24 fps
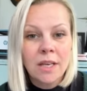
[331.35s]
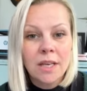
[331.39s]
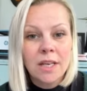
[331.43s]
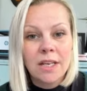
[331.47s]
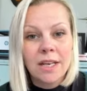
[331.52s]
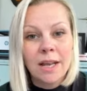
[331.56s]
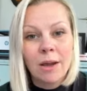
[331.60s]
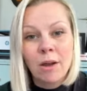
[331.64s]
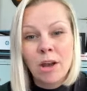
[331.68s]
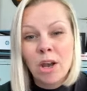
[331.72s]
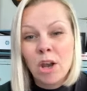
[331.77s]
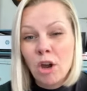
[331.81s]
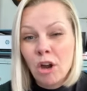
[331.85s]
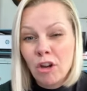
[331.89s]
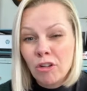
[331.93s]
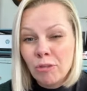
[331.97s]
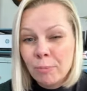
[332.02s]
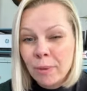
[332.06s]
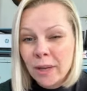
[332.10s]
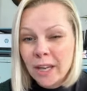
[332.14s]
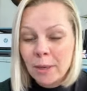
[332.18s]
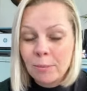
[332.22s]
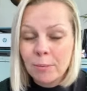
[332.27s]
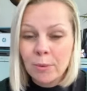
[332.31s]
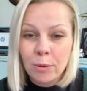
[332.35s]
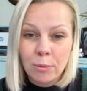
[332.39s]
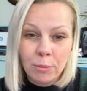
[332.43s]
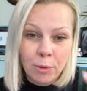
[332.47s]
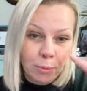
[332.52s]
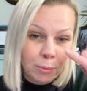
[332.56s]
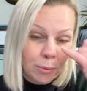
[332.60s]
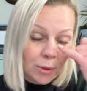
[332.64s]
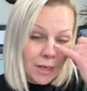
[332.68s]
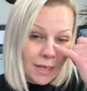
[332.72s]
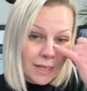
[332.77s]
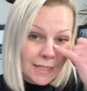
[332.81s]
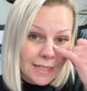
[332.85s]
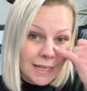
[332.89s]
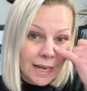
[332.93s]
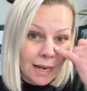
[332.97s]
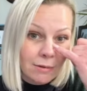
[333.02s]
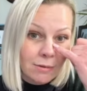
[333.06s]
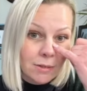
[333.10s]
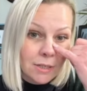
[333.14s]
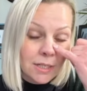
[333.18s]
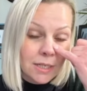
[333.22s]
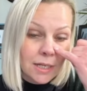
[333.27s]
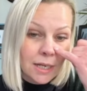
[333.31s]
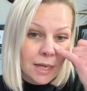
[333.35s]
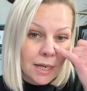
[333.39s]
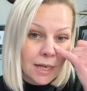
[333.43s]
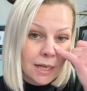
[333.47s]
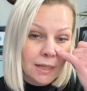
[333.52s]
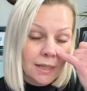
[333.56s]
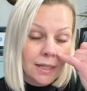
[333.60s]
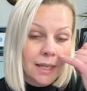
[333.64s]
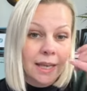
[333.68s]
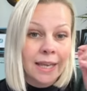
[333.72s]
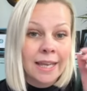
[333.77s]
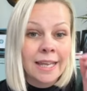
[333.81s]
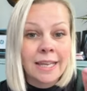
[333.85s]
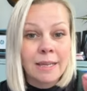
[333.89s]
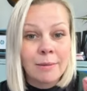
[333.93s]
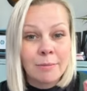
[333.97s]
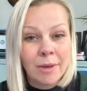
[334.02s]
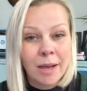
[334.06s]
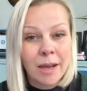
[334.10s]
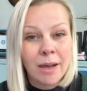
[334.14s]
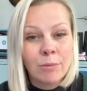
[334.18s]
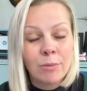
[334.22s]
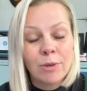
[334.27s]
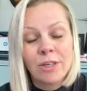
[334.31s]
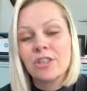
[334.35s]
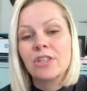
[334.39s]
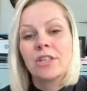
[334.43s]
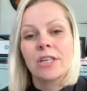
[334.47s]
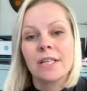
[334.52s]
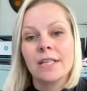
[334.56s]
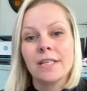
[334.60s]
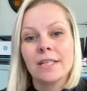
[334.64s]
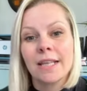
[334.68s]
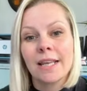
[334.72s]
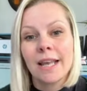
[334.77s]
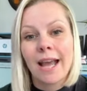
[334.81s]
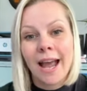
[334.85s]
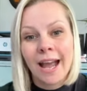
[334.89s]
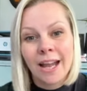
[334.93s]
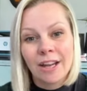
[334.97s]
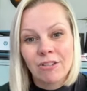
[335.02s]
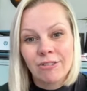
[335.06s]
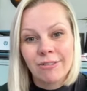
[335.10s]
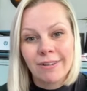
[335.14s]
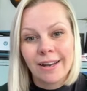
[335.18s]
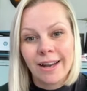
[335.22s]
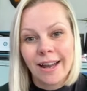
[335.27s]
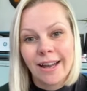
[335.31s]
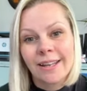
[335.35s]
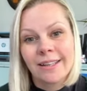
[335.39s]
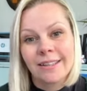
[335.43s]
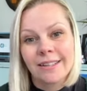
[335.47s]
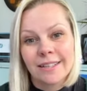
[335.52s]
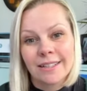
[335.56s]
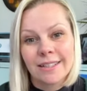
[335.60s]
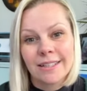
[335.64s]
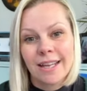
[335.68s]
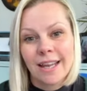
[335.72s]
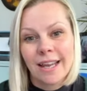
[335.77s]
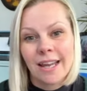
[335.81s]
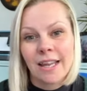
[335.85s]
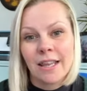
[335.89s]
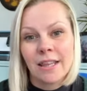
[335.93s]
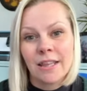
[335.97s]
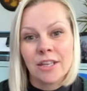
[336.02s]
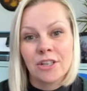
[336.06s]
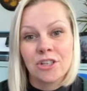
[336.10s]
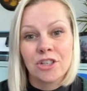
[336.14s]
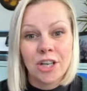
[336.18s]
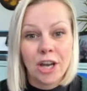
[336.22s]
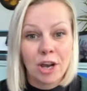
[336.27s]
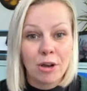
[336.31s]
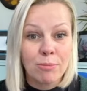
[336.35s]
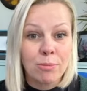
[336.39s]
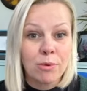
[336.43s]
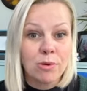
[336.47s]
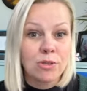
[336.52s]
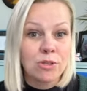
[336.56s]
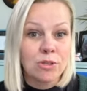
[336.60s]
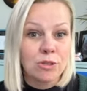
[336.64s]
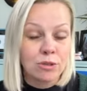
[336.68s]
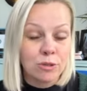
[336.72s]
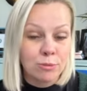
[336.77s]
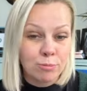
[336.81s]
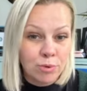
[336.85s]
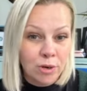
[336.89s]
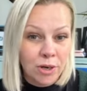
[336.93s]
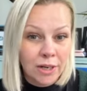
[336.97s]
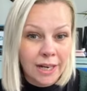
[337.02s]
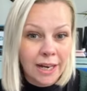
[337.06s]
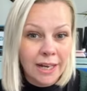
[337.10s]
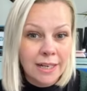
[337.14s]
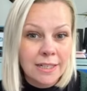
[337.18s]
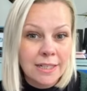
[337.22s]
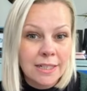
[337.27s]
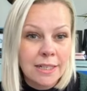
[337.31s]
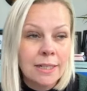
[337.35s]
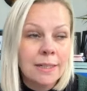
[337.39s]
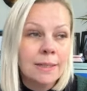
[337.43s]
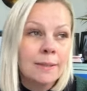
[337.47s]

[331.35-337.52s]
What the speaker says: Now, a lot of people will put it down to the HEMA, which is the acrylate that's in the gel bottles product.